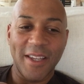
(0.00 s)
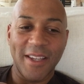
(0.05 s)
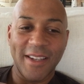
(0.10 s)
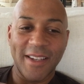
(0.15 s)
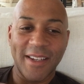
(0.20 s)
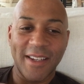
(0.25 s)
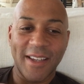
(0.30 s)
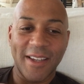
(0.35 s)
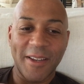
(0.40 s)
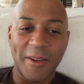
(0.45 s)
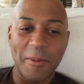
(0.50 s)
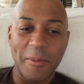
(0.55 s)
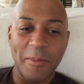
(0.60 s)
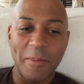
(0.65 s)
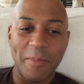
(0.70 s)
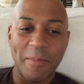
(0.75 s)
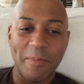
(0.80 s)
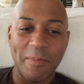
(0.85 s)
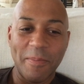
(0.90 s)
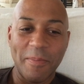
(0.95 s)
and um,
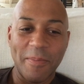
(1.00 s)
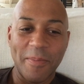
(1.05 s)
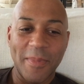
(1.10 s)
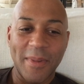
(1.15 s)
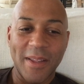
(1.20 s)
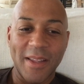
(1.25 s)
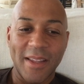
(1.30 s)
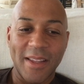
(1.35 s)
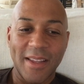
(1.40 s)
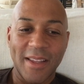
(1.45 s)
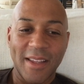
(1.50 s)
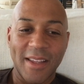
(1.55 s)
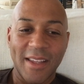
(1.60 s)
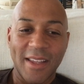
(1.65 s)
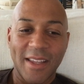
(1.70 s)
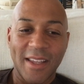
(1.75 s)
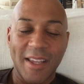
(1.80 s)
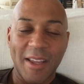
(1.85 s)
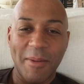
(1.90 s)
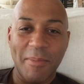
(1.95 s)

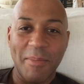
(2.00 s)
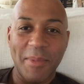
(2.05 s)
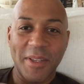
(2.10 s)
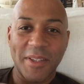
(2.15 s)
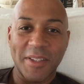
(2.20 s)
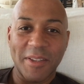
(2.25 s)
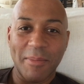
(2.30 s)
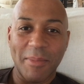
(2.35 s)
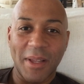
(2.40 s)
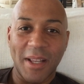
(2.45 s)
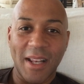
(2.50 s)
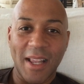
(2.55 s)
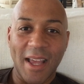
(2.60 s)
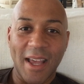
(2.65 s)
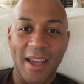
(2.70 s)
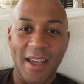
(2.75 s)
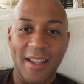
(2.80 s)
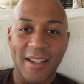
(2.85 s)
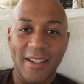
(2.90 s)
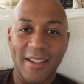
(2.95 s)
I miss him a
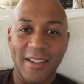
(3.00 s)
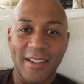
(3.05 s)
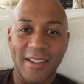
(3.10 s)
lot.